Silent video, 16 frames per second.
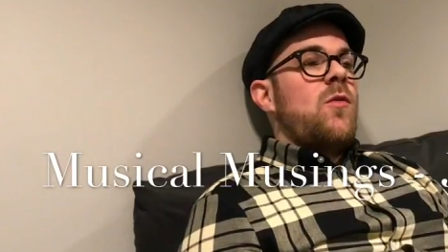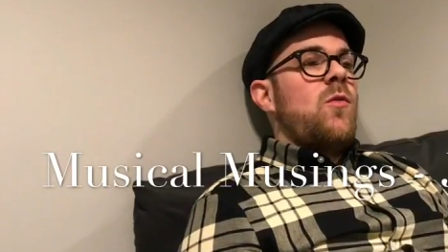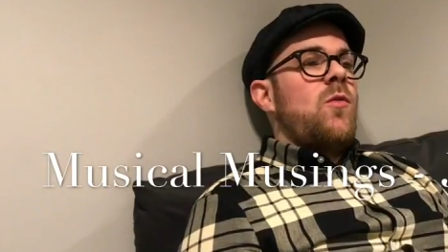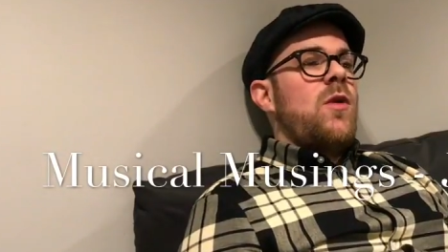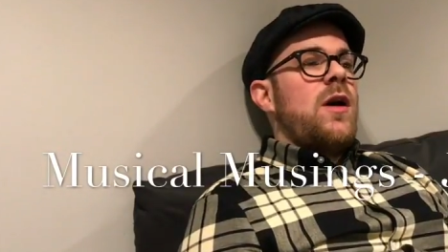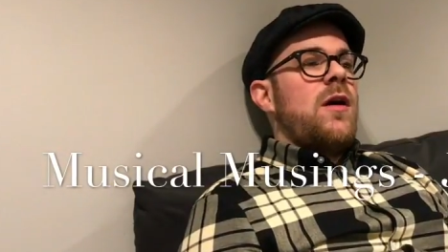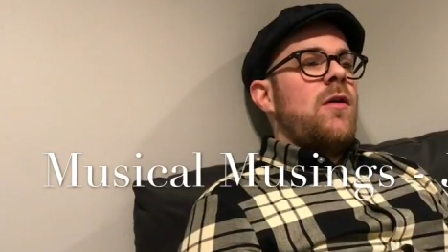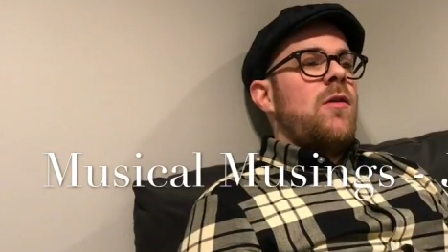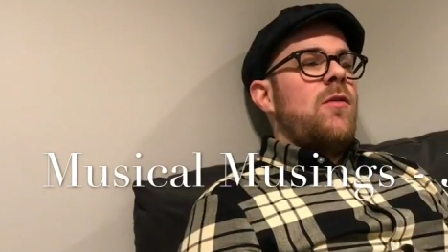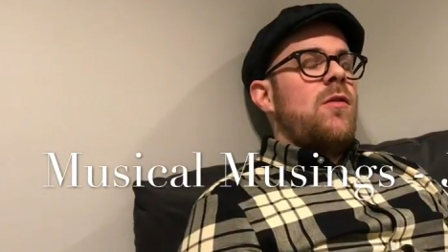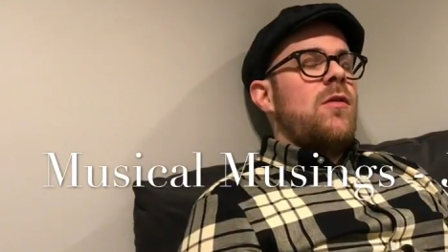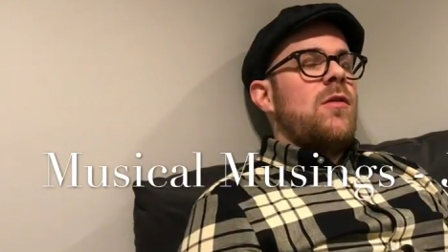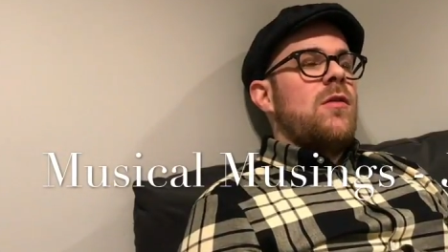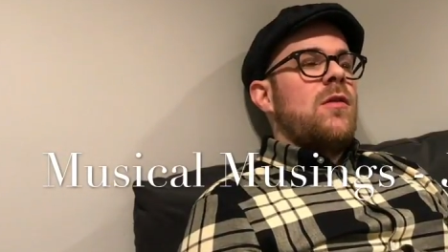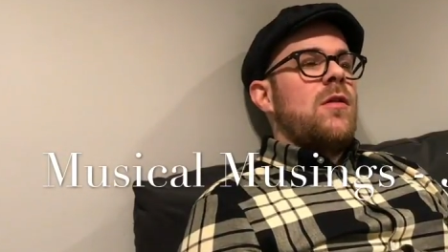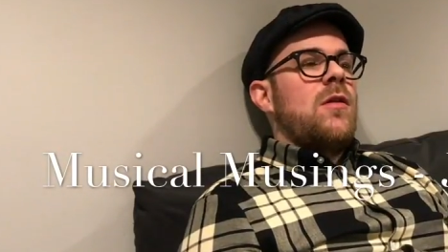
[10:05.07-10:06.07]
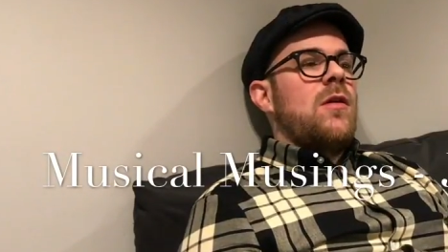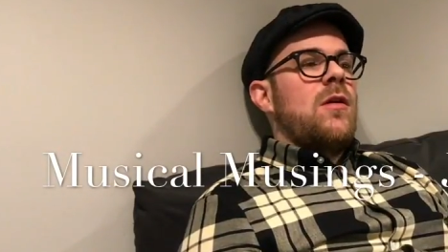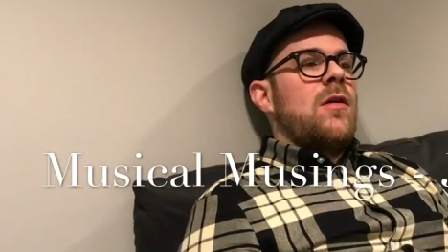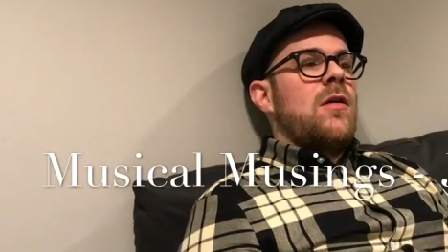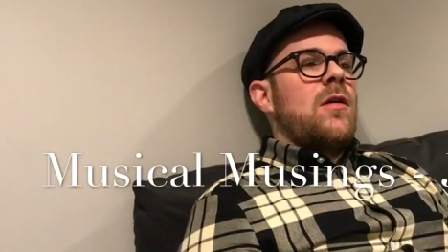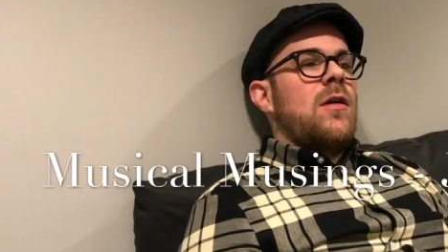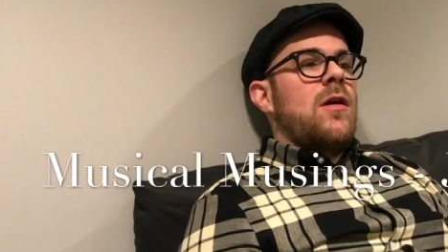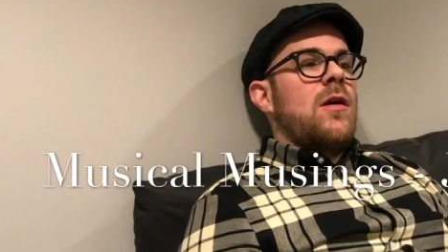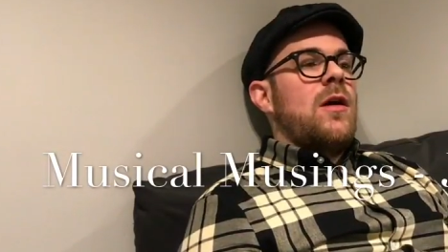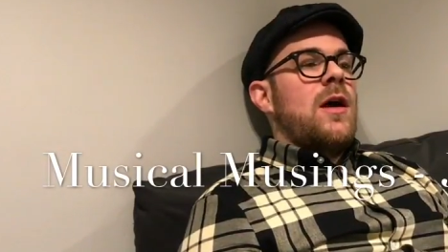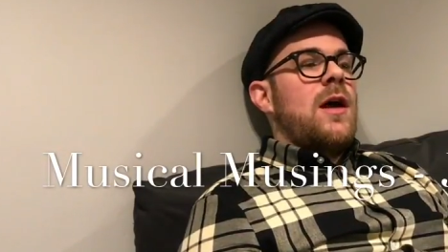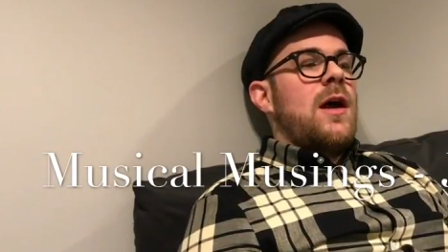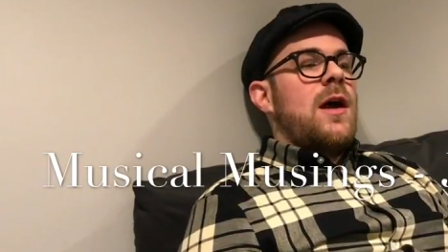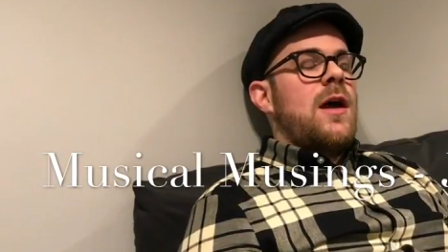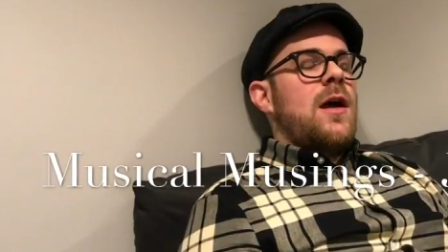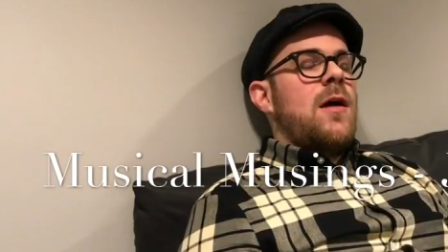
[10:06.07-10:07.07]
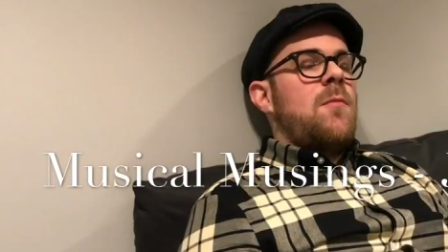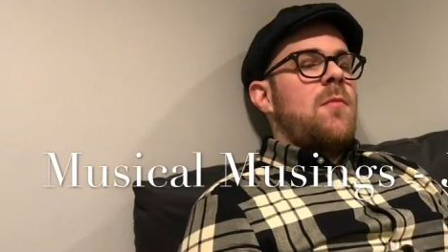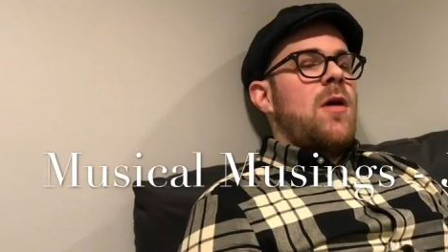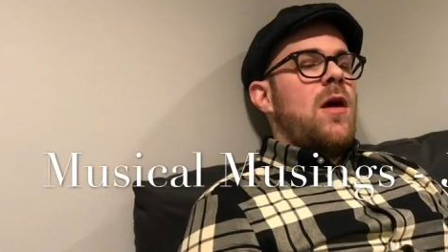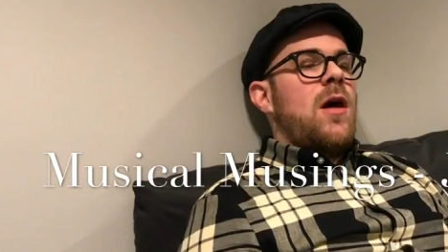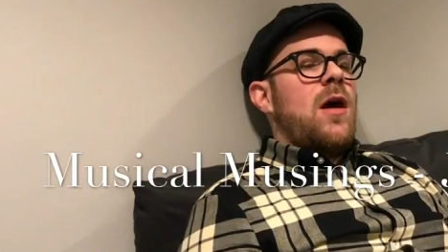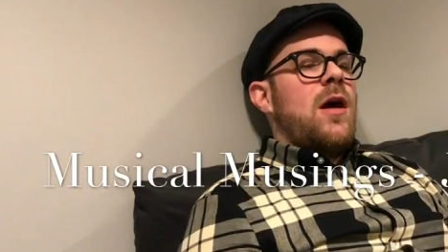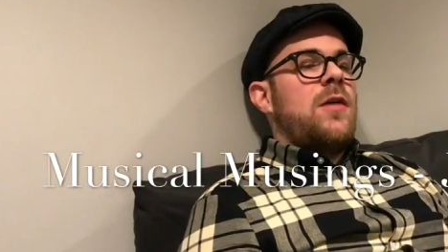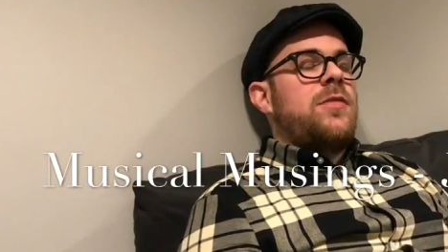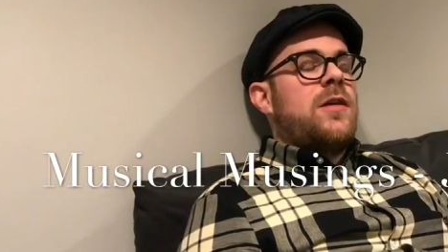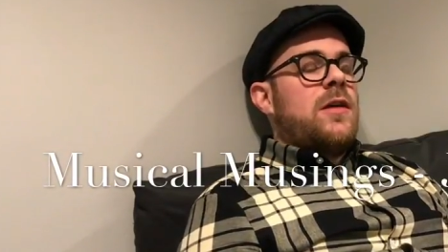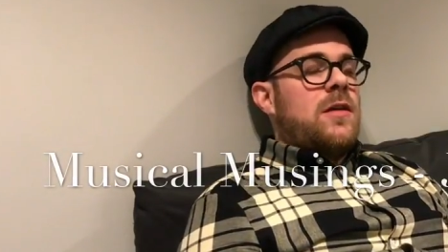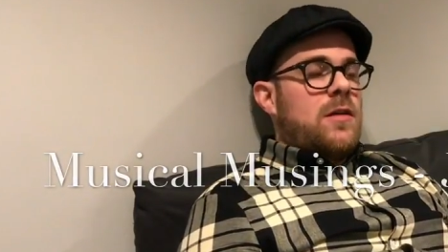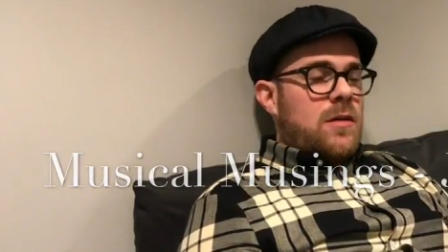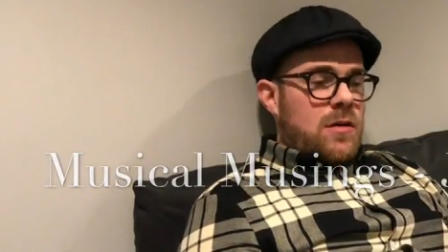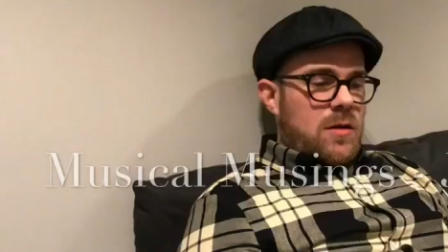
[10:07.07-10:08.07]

Well, I think